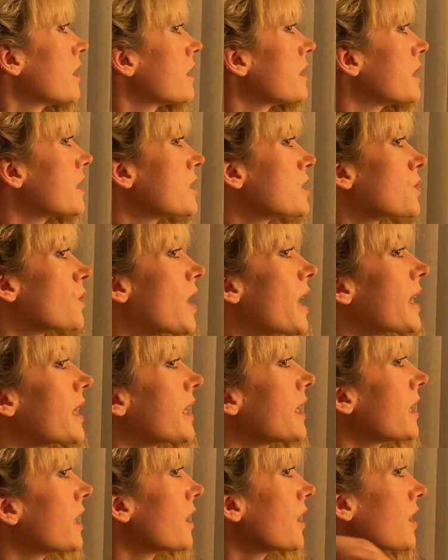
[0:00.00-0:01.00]
These right
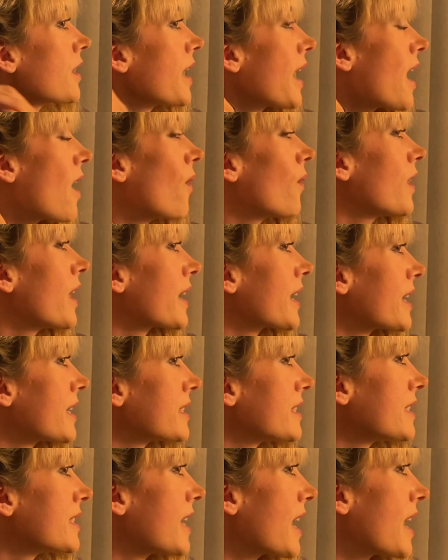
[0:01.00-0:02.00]
here. Now, like I
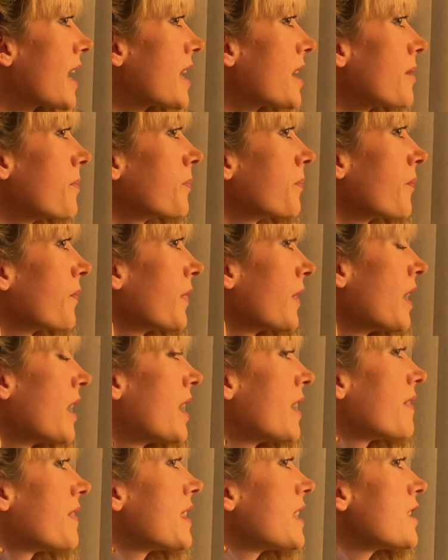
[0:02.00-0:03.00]
said,
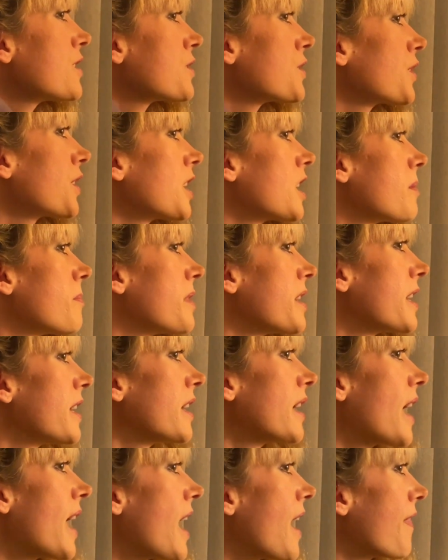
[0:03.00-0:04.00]
these are going to
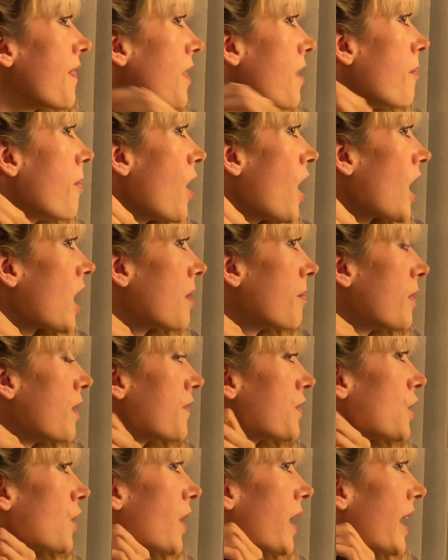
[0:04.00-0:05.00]
be at the bottom of
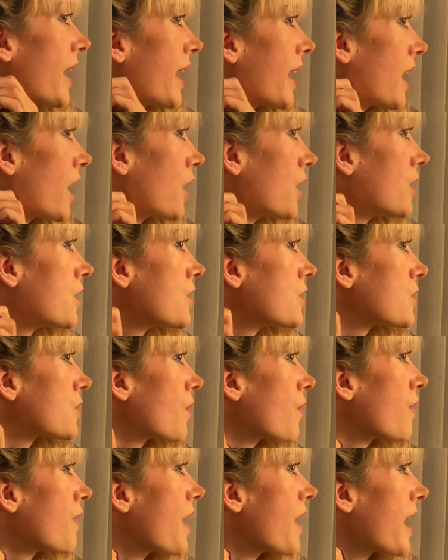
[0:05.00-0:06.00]
your hair, so
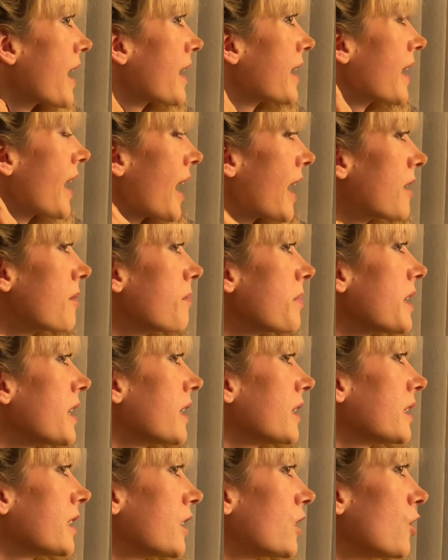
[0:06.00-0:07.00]
they can be a
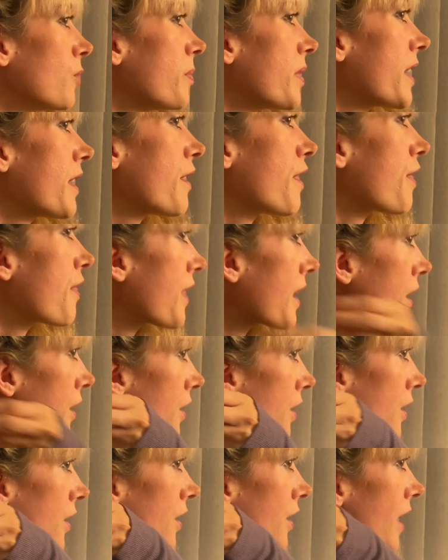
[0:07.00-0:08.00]
little bit
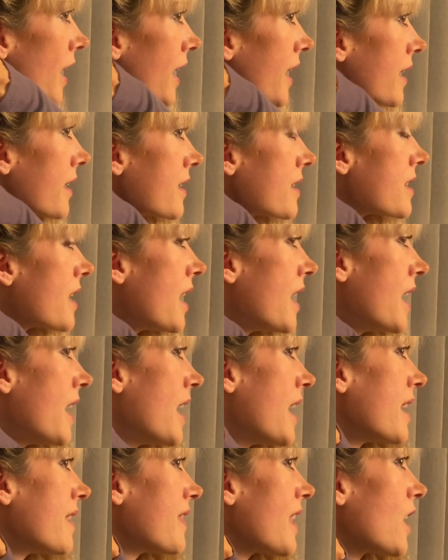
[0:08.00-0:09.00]
thicker, and
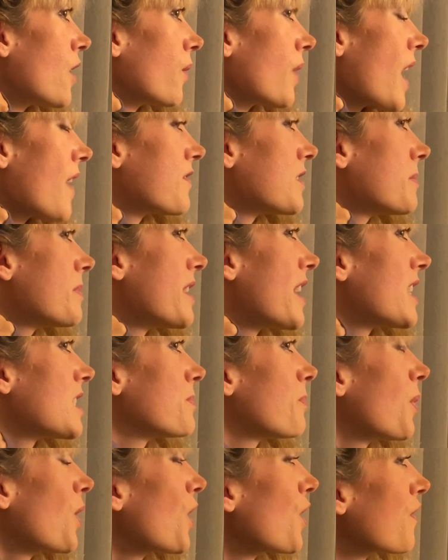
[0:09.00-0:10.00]
they don't have to be as
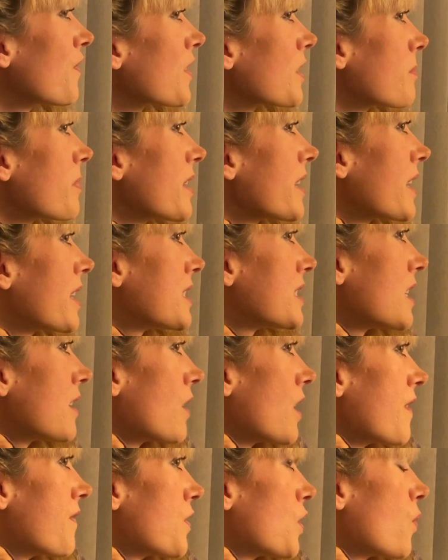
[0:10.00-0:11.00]
perfect because
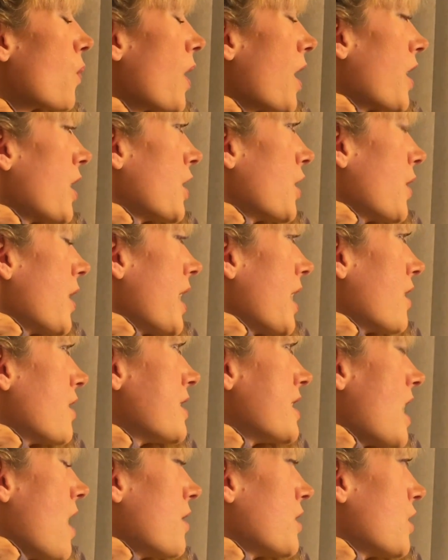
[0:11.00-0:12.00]
if you're wearing your hair
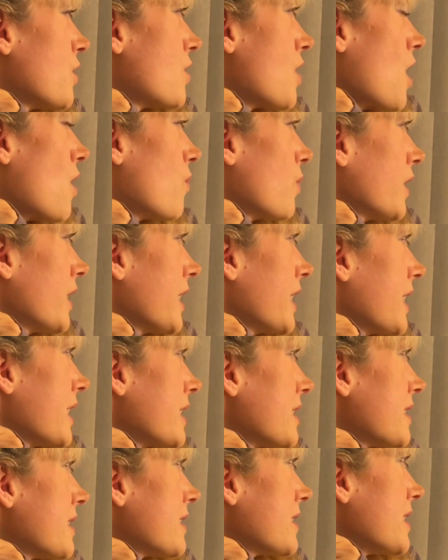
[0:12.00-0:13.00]
down, you're not really going to
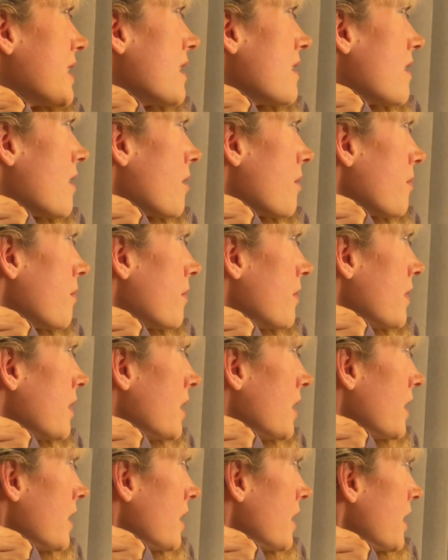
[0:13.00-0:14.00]
see them
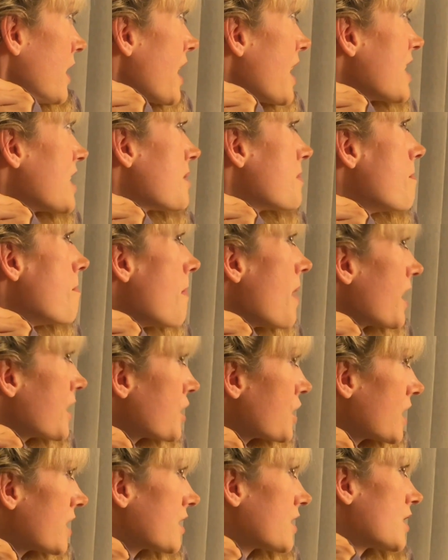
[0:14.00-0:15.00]
as much
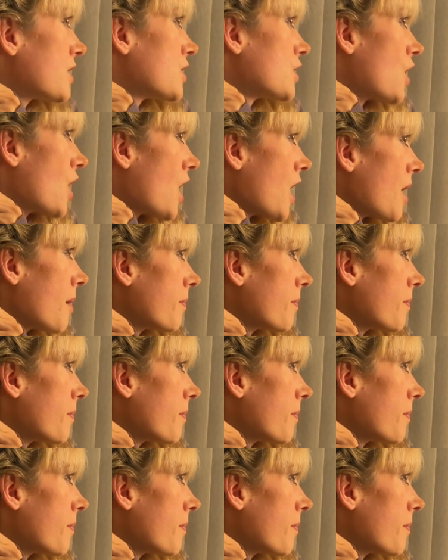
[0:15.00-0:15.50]
as the top.